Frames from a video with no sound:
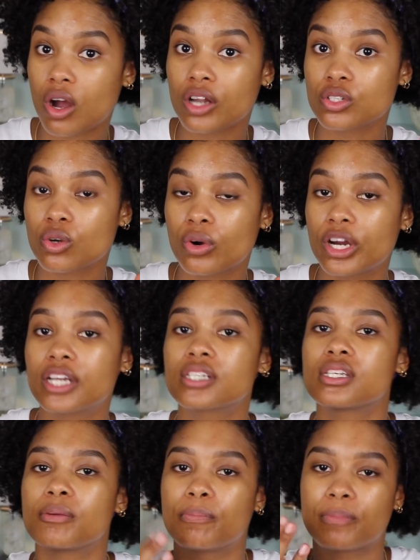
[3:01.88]

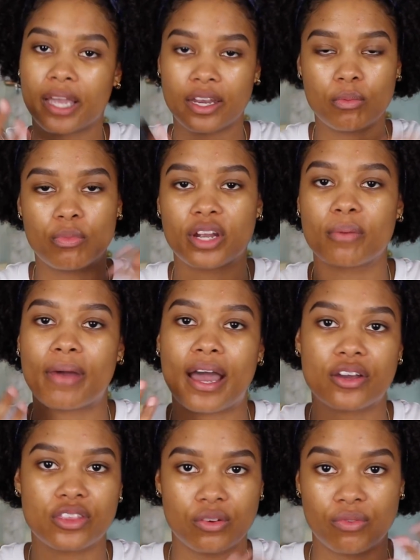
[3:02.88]
contouring to kind of bring
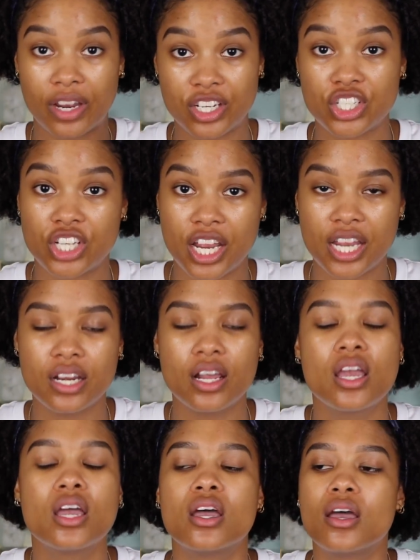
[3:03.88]
back the right
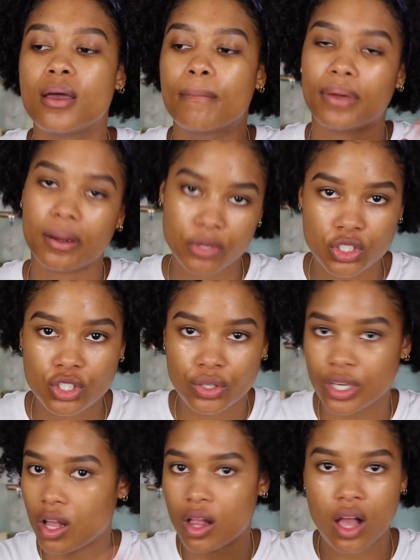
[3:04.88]
shade. But I'm gonna show
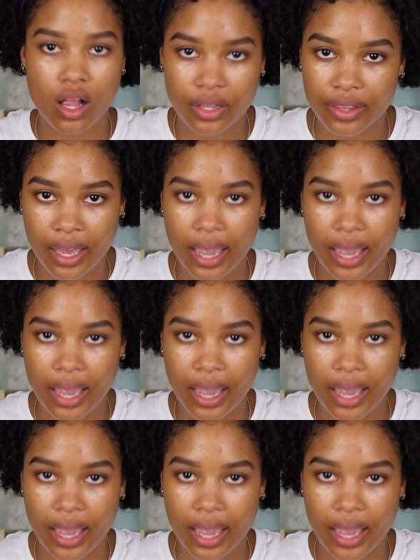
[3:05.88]
y'all all of